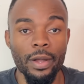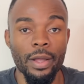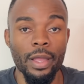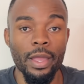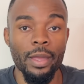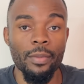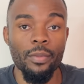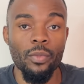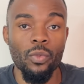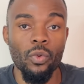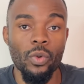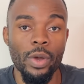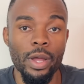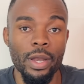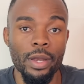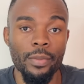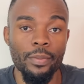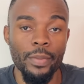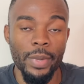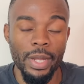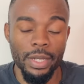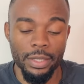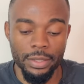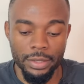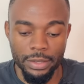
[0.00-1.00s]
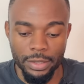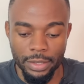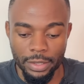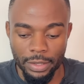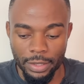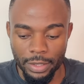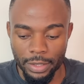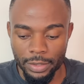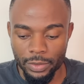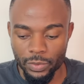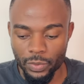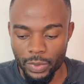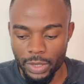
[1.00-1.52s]
M1 Max
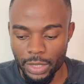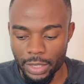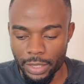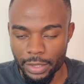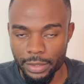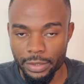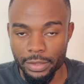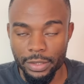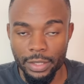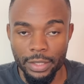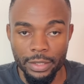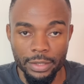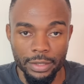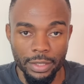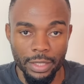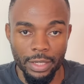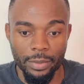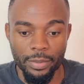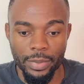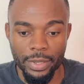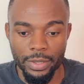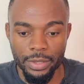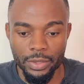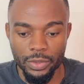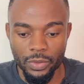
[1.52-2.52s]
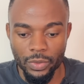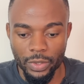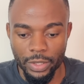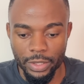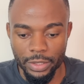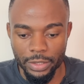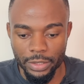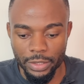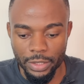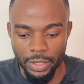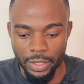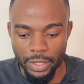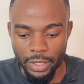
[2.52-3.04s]
as well as 8 terabyte
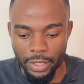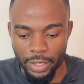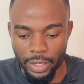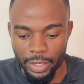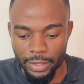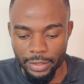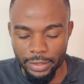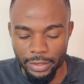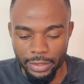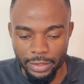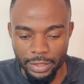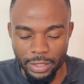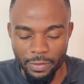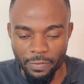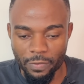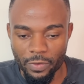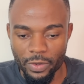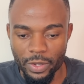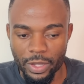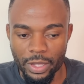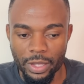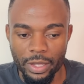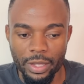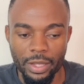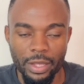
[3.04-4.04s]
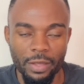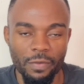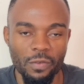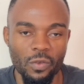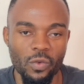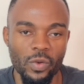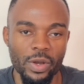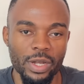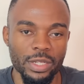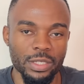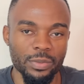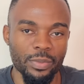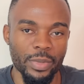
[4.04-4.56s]
storage and 64 gig if you
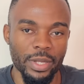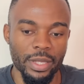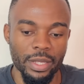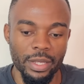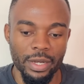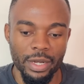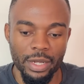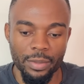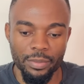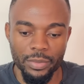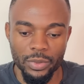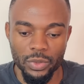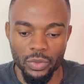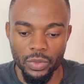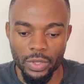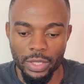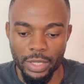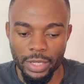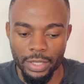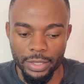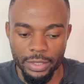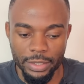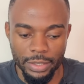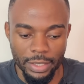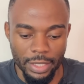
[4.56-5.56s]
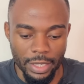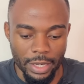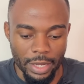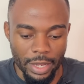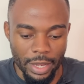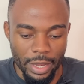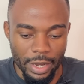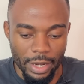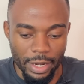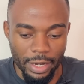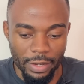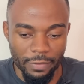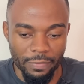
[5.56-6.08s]
want to spec it up to that
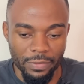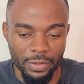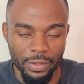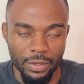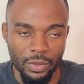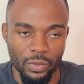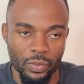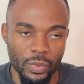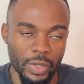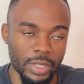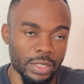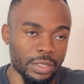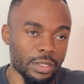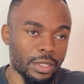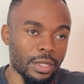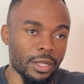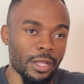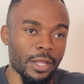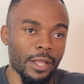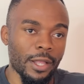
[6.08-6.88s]
level which